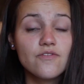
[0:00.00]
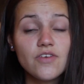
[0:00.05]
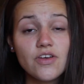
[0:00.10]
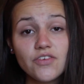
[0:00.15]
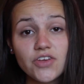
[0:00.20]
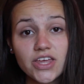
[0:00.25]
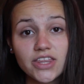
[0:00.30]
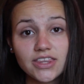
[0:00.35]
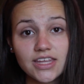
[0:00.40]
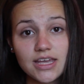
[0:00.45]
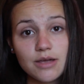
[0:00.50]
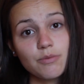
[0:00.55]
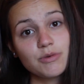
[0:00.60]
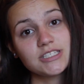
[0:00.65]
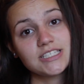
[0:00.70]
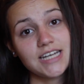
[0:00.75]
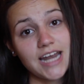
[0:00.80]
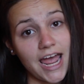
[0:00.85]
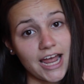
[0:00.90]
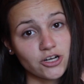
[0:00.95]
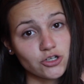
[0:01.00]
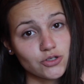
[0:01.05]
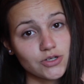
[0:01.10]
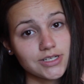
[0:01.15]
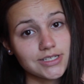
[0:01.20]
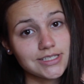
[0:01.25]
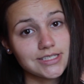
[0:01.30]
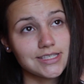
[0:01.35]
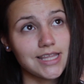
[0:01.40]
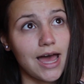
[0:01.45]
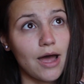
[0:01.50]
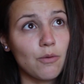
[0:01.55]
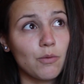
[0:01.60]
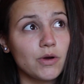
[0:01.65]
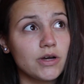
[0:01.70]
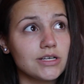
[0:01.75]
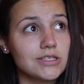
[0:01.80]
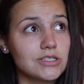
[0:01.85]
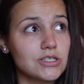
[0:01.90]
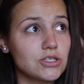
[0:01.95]
Vivien Leigh was an actress that
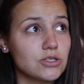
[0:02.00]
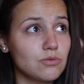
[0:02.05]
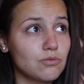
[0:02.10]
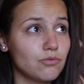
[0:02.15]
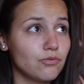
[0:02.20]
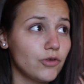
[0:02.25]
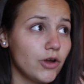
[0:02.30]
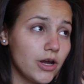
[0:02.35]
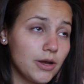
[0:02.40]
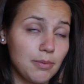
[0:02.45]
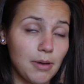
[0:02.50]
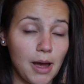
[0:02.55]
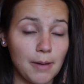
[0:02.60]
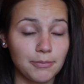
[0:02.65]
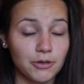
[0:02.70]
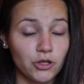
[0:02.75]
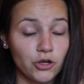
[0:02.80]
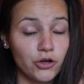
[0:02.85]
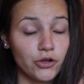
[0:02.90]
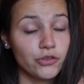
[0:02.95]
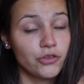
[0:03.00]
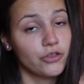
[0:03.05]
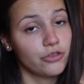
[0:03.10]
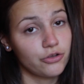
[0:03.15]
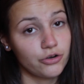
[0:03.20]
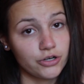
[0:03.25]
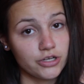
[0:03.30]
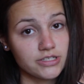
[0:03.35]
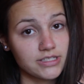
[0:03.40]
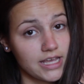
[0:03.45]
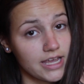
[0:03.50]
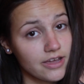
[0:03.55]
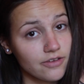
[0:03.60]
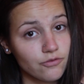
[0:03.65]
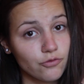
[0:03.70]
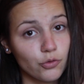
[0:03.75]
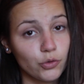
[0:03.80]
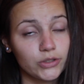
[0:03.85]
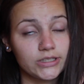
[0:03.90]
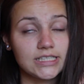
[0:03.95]
was very popular in the 30s
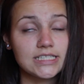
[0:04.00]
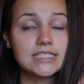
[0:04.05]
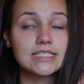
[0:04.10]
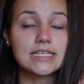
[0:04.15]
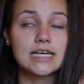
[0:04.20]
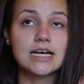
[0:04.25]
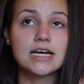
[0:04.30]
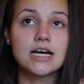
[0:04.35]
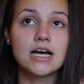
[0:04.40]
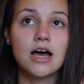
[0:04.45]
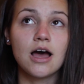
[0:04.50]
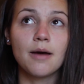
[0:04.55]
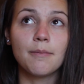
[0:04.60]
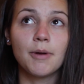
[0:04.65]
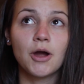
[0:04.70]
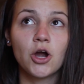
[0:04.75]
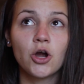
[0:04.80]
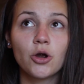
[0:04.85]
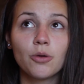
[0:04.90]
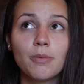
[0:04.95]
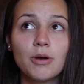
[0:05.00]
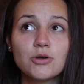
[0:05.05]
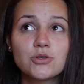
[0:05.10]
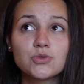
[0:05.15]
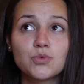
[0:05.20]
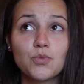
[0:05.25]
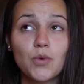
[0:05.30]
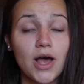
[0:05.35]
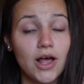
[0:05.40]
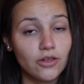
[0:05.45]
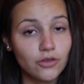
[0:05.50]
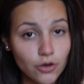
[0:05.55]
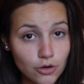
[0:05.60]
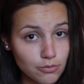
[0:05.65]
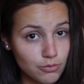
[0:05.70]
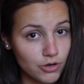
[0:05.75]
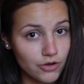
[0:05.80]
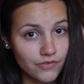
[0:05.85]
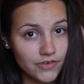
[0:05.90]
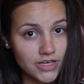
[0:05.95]
and 40s. Her most
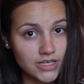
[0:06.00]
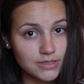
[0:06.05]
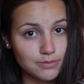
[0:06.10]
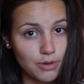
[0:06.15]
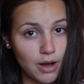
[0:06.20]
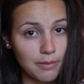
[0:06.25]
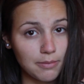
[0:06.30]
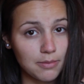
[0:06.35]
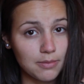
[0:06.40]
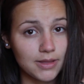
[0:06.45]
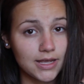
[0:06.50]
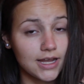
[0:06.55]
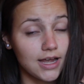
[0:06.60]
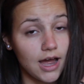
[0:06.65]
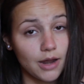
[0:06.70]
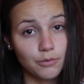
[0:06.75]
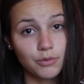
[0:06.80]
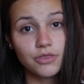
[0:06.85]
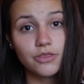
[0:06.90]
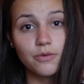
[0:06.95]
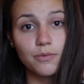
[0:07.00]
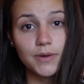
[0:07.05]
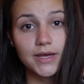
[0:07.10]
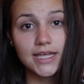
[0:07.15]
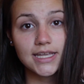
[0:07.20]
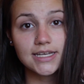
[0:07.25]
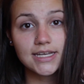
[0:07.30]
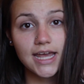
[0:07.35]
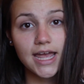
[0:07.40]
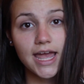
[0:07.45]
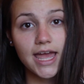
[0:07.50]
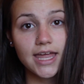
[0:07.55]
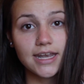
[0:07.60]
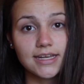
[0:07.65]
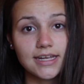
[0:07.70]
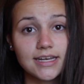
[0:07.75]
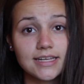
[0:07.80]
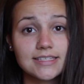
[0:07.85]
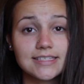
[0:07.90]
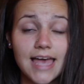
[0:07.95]
well-known movie is probably Gone with the Wind, and
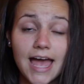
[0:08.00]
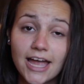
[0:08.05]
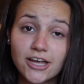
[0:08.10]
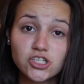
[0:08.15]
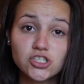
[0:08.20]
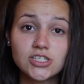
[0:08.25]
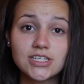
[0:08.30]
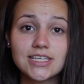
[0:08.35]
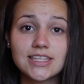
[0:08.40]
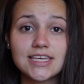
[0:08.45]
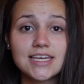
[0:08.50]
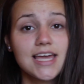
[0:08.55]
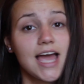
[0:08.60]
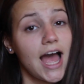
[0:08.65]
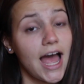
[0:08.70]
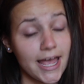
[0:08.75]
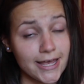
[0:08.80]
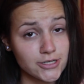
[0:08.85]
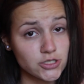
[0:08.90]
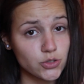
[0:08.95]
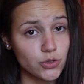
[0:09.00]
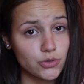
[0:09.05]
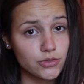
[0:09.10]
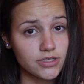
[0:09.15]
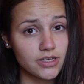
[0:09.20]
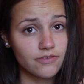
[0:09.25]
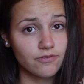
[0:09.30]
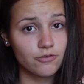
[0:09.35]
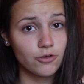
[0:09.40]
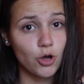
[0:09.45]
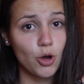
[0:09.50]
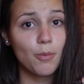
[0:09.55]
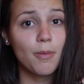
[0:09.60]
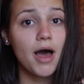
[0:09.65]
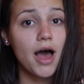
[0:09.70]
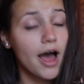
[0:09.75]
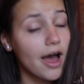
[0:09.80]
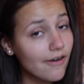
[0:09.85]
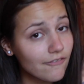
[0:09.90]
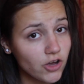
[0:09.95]
it is actually the highest-grossing
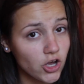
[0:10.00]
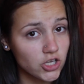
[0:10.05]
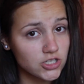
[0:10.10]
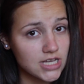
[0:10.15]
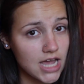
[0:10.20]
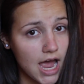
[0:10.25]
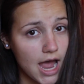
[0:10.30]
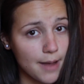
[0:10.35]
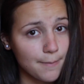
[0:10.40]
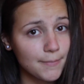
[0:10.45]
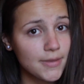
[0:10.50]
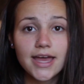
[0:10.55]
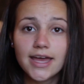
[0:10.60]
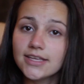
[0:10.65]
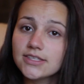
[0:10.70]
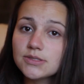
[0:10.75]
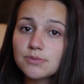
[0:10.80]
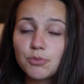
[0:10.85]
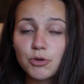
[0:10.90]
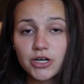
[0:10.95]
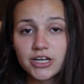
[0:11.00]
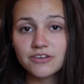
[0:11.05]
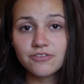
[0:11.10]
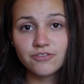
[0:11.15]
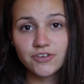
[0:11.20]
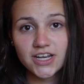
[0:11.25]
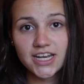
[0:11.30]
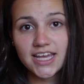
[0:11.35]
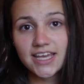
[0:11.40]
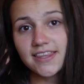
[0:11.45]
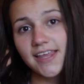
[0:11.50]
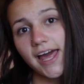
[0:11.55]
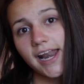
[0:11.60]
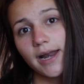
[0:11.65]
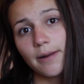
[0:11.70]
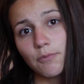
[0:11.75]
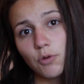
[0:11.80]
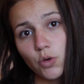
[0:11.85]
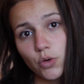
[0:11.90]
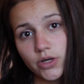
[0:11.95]
film of all time. It's pretty fitting that
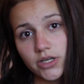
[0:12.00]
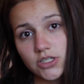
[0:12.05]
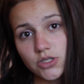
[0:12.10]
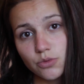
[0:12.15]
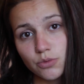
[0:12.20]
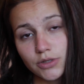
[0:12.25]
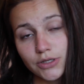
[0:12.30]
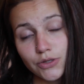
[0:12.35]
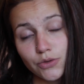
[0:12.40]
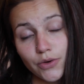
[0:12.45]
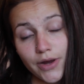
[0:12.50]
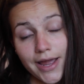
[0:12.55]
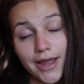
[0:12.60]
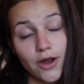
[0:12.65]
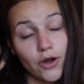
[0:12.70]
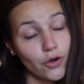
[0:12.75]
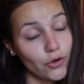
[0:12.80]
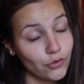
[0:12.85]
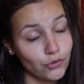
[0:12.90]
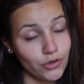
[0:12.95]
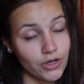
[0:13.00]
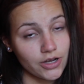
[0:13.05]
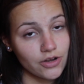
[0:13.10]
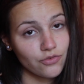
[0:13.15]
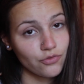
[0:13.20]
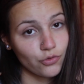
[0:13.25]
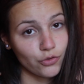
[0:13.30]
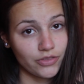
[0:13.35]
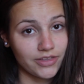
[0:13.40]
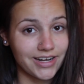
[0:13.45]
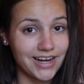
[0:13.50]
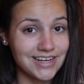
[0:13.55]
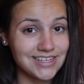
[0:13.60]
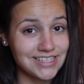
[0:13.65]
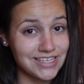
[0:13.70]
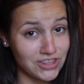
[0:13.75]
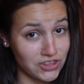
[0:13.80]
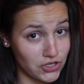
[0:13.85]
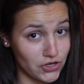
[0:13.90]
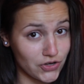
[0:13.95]
I'm going to recreate her look for the
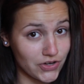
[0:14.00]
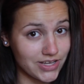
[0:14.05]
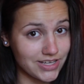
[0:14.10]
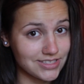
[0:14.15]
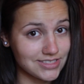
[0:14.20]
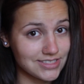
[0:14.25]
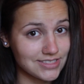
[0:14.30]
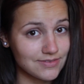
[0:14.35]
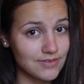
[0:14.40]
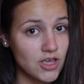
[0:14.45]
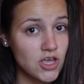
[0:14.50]
1930s.